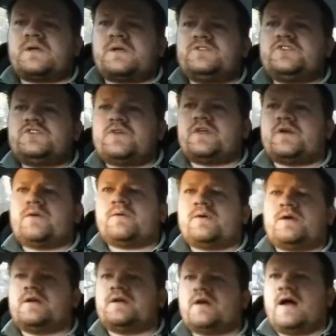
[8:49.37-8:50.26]
so there
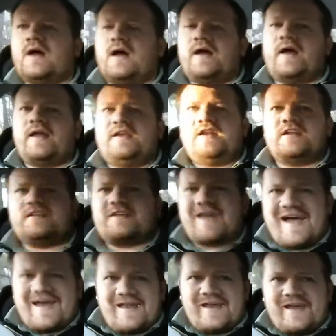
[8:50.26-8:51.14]
were I needed to
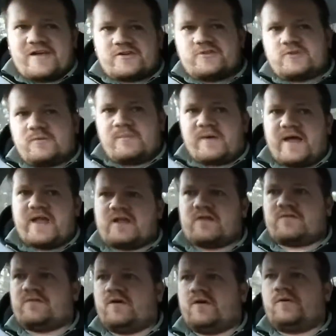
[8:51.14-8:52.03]
add an extra
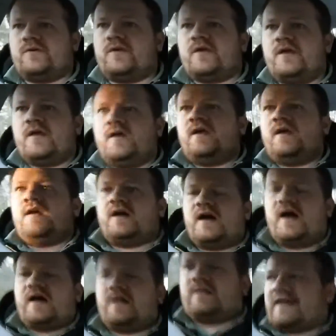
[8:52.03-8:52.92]
microphone
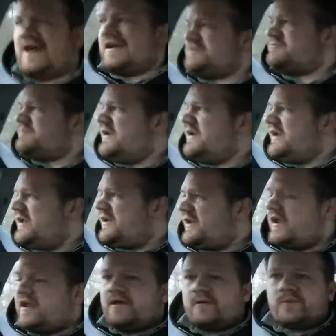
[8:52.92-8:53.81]
last minute,
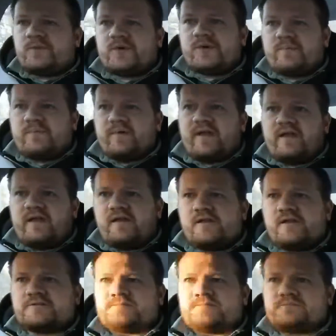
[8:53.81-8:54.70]
and it would have
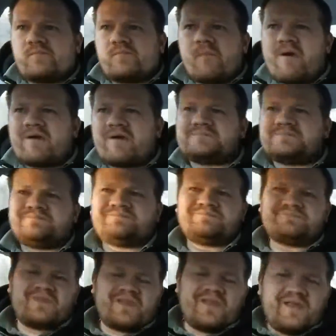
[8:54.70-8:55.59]
been,
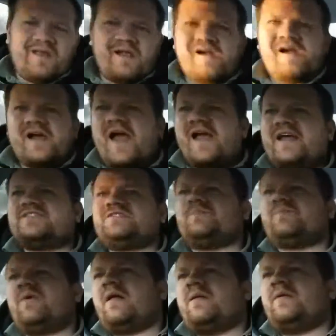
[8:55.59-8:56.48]
I guess
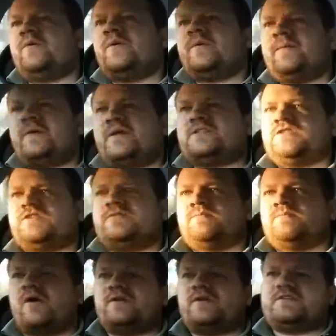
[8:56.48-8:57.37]
it probably would have been
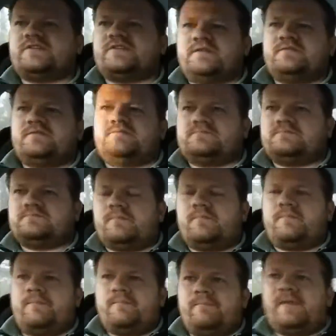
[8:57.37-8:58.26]
smart to
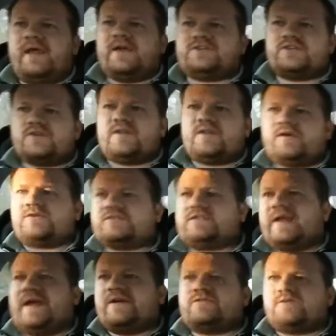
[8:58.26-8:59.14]
make sure there was
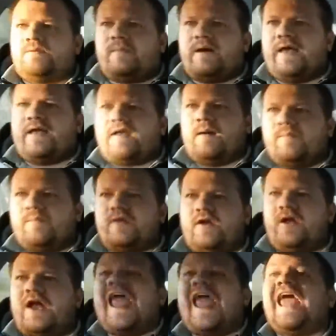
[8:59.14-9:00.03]
an extra mic up
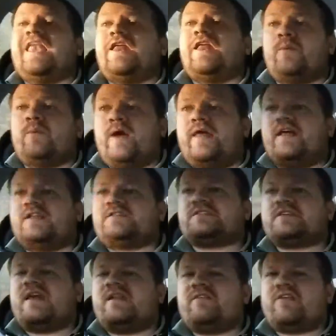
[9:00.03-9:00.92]
there anyway. That's
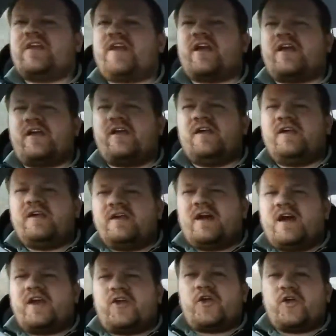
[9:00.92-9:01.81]
kind of like
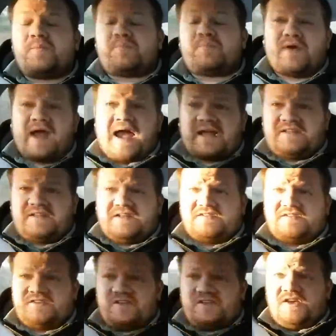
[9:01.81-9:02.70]
a good
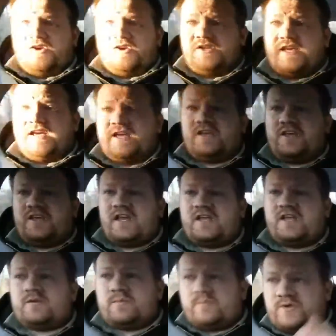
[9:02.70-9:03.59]
practice. You know, you get your